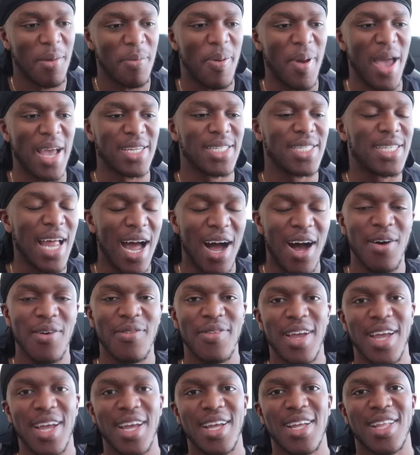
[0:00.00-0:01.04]
the best out of
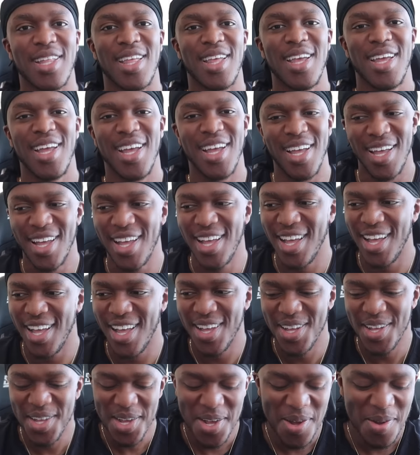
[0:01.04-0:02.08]
it.
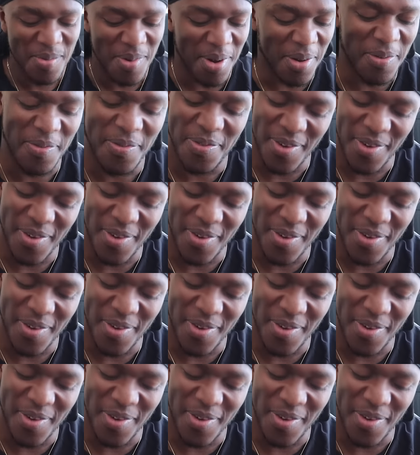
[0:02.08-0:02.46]
But